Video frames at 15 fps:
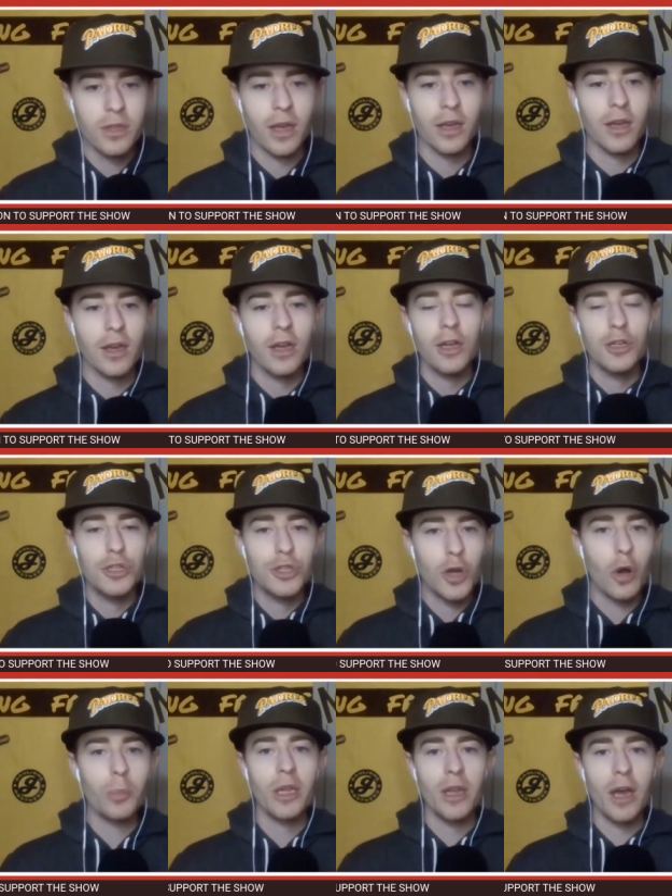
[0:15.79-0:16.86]
Like,
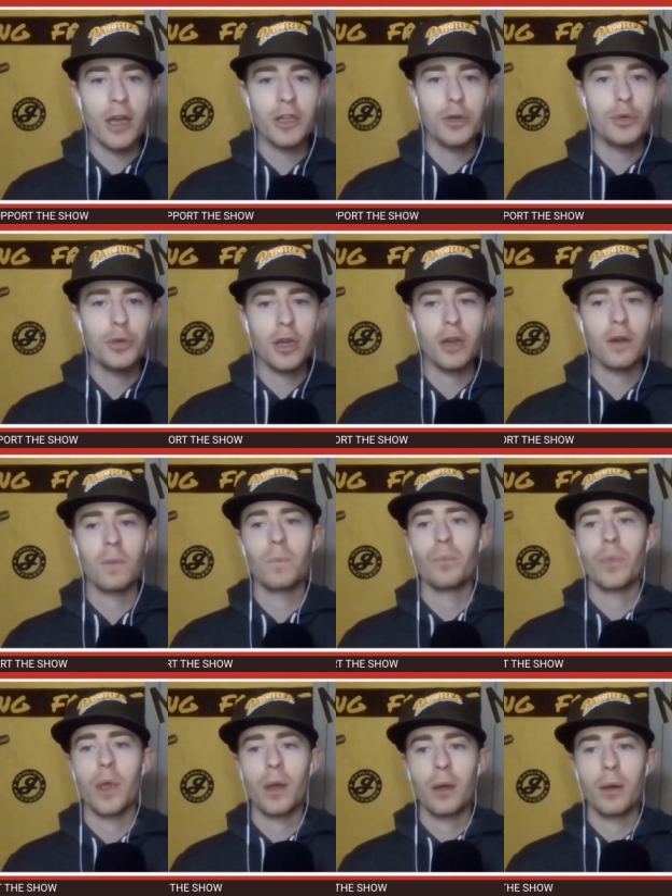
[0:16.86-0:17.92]
show me that you can
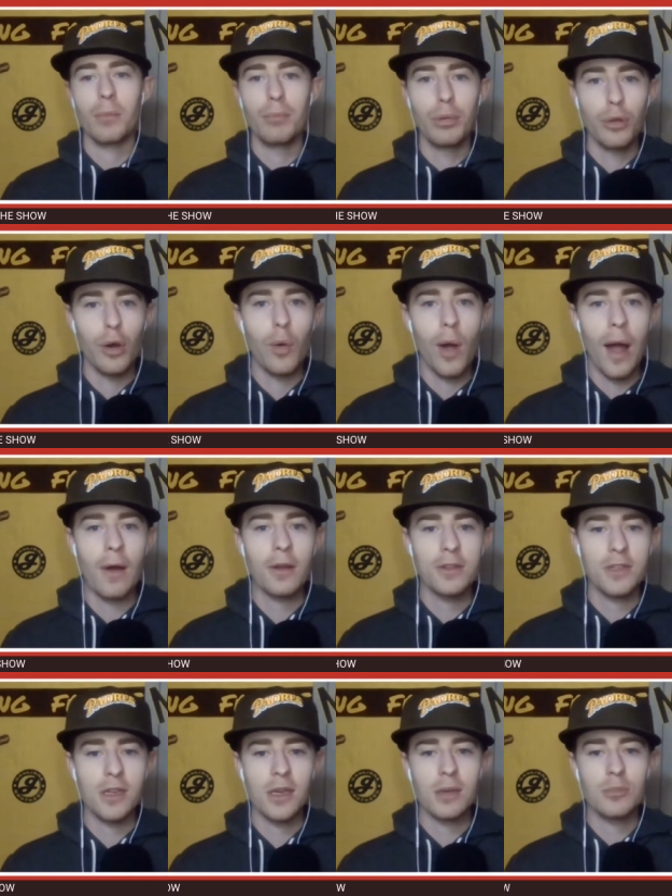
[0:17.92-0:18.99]
blow out a
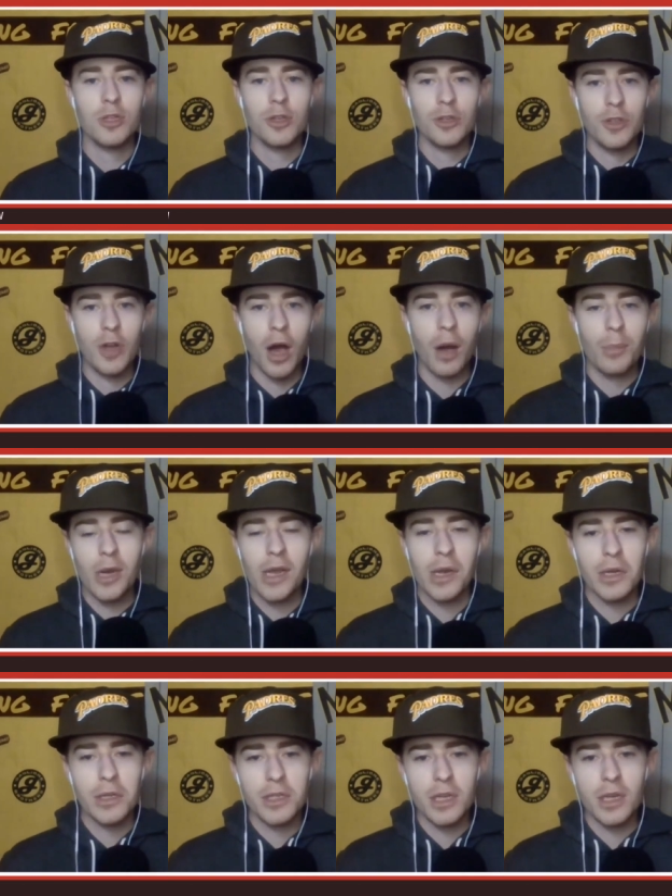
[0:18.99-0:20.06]
team, just
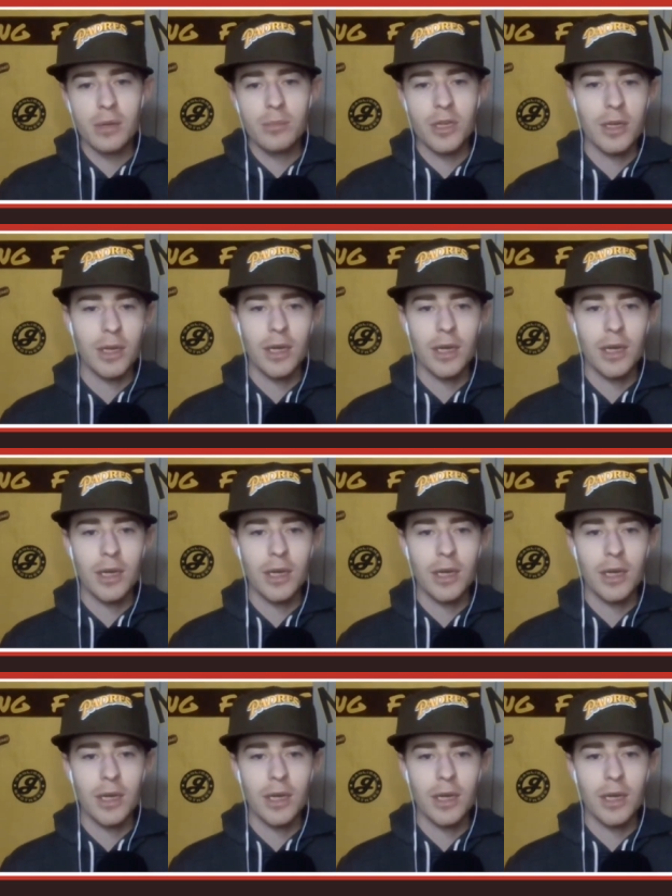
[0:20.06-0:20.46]
dominate a team.